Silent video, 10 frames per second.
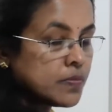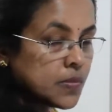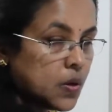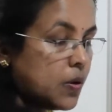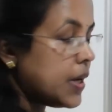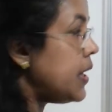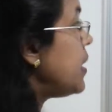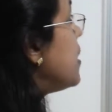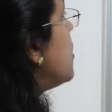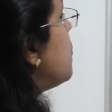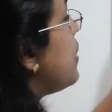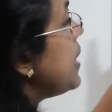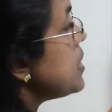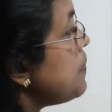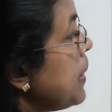Okay, what
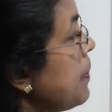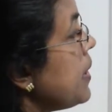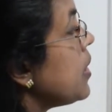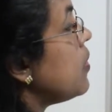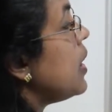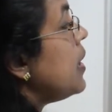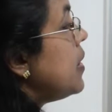is perpendicular?